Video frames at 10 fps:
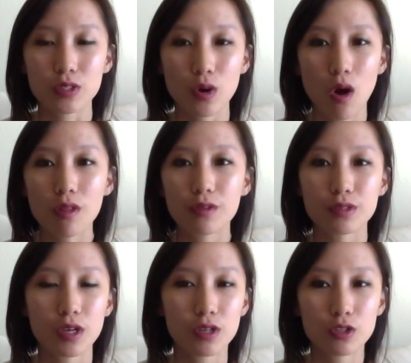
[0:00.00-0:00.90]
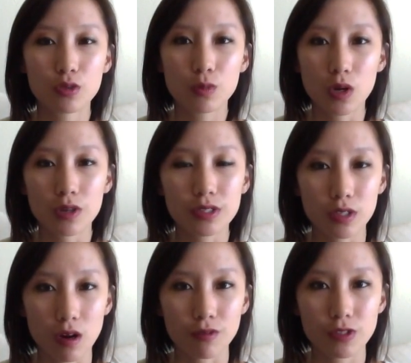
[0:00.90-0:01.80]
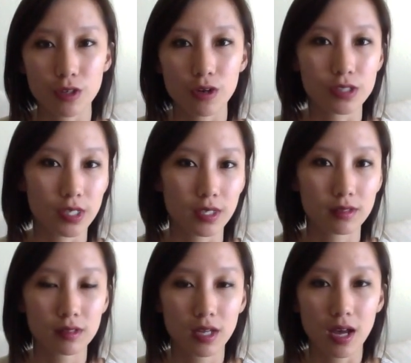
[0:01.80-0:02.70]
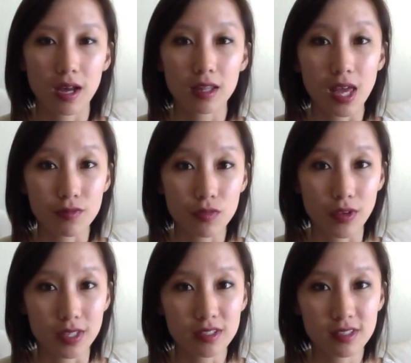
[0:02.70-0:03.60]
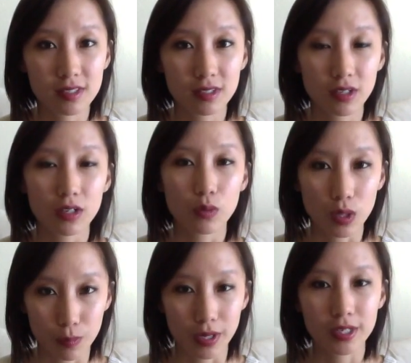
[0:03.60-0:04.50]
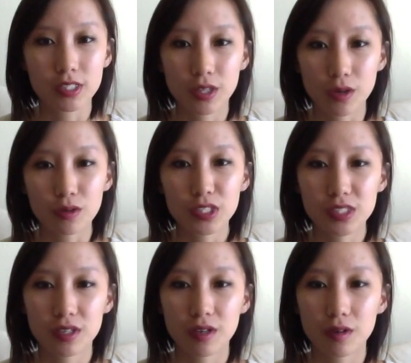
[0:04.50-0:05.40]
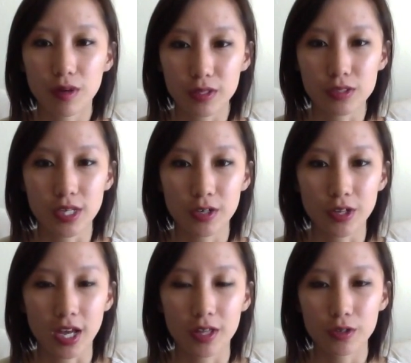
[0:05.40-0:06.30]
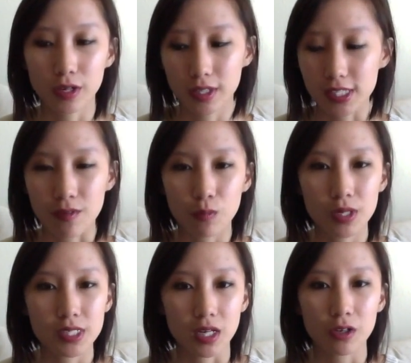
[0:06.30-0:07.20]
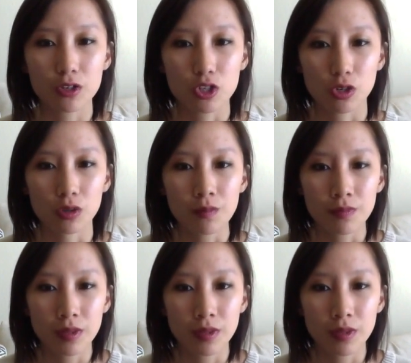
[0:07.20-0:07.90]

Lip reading: So all those Zoom calls and conference calls and live events, want to plug into those. Write those down in your calendar, or at least have them written down in your journal.